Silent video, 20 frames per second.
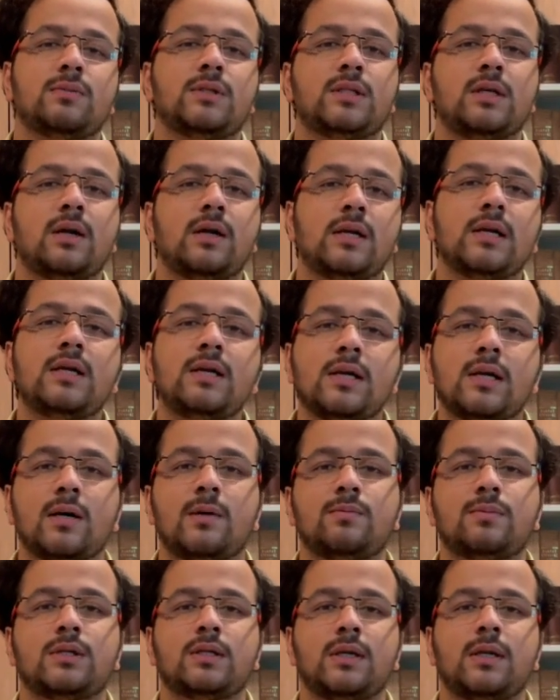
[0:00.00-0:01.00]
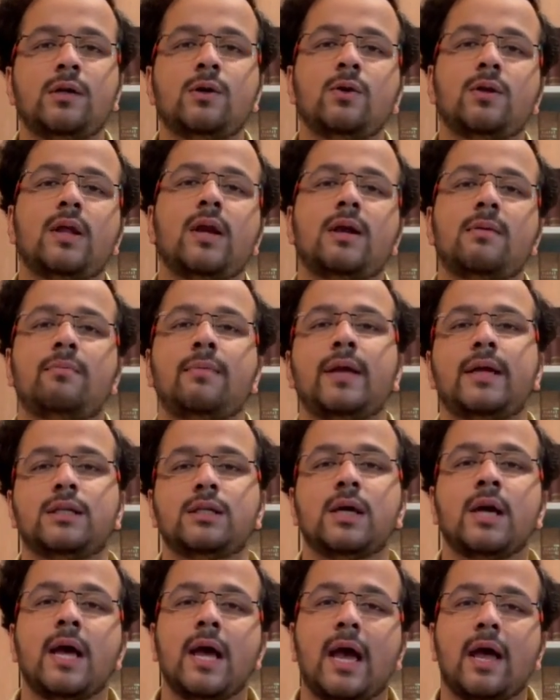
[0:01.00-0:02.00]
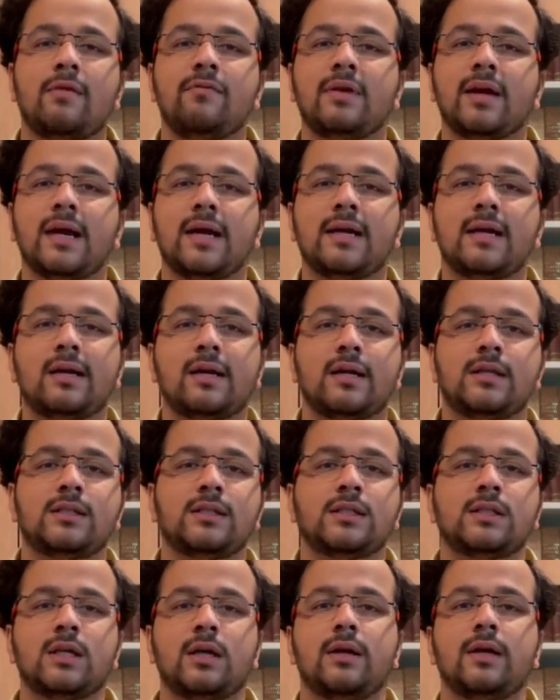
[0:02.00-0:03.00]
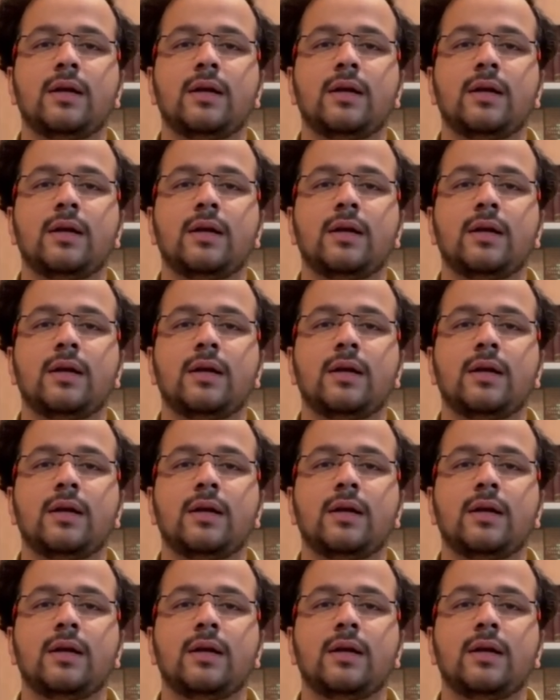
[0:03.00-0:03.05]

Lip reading: certain terms into that page, and we get it registered.